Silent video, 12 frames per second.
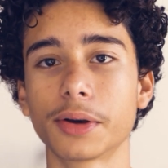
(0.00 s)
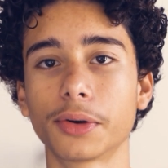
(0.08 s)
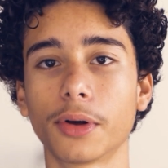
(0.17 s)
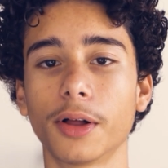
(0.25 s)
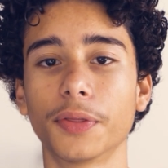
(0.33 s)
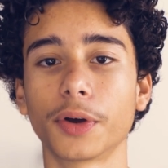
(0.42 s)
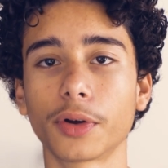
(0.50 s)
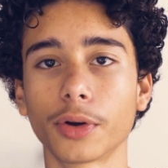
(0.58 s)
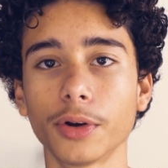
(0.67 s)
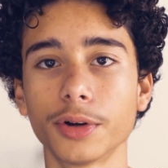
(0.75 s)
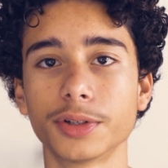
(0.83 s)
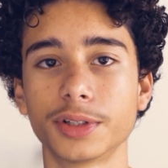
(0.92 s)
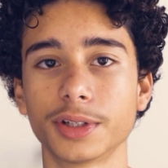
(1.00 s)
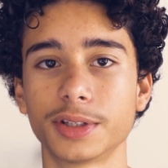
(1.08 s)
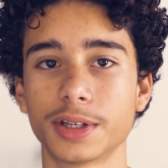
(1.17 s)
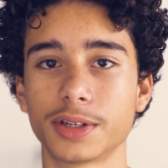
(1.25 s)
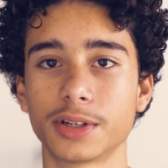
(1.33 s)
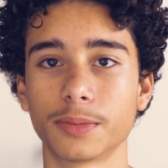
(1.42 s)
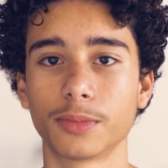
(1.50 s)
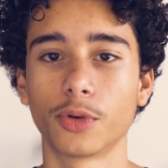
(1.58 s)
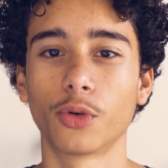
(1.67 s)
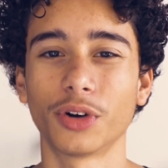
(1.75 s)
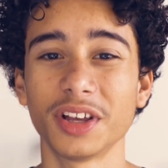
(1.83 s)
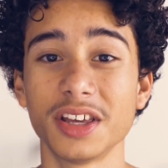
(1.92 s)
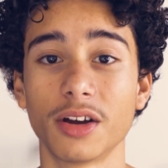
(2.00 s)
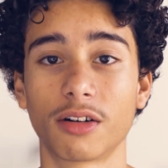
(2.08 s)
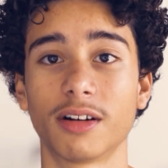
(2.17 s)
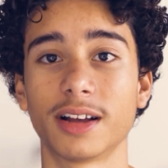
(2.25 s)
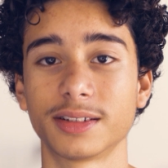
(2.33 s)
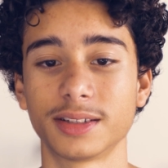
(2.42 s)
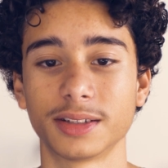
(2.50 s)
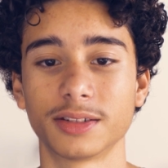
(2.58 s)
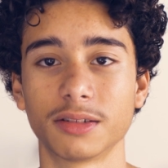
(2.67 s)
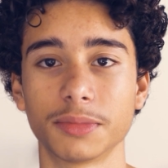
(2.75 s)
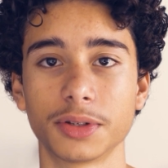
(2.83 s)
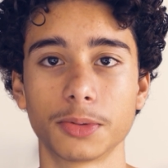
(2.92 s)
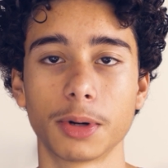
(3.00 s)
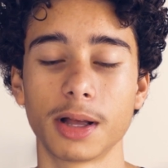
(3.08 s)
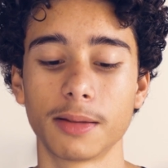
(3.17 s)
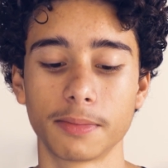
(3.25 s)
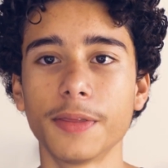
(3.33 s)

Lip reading: called the KERS system or ERS system as well.